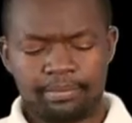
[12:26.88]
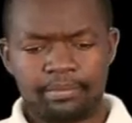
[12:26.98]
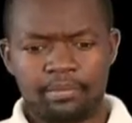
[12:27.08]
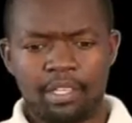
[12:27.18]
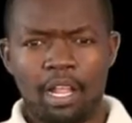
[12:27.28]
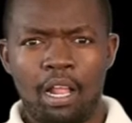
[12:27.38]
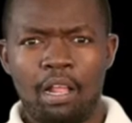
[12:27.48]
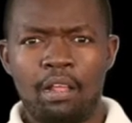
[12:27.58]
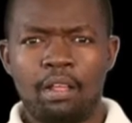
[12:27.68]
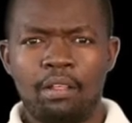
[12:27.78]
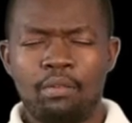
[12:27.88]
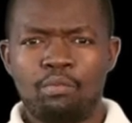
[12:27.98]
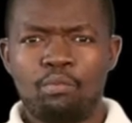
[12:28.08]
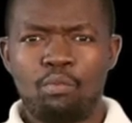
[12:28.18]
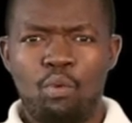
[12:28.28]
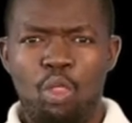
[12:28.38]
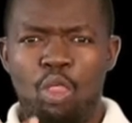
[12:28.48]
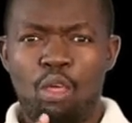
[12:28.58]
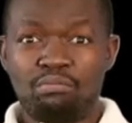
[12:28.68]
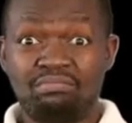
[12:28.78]
The value
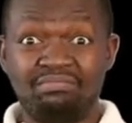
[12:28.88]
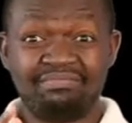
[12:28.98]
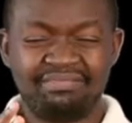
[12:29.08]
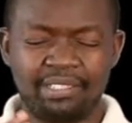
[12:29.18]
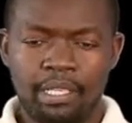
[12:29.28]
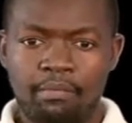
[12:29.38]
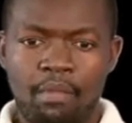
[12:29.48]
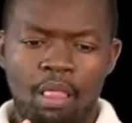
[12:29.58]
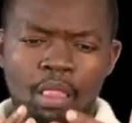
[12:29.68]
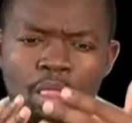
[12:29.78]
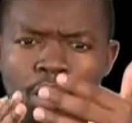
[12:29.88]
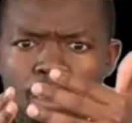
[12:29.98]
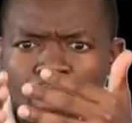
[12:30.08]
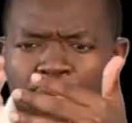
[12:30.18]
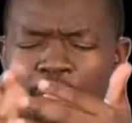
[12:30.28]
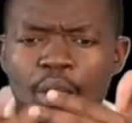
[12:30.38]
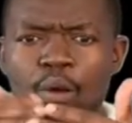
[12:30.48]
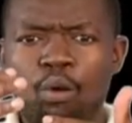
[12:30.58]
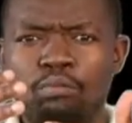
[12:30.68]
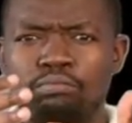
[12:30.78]
its role is to
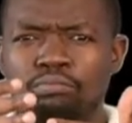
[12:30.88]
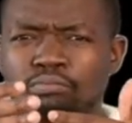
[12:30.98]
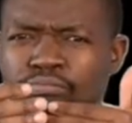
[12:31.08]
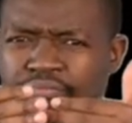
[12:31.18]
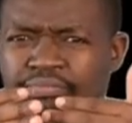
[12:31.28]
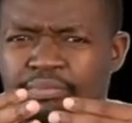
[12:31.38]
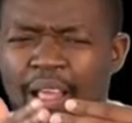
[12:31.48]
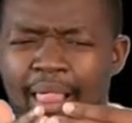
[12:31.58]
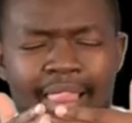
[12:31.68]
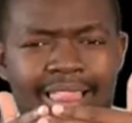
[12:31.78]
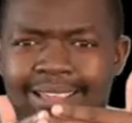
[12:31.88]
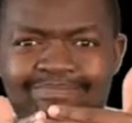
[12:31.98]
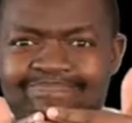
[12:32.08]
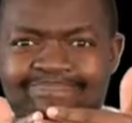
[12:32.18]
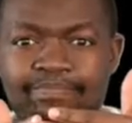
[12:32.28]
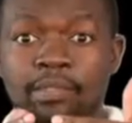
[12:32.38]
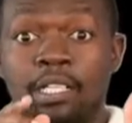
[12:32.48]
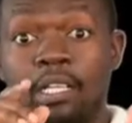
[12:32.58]
check on the lightness and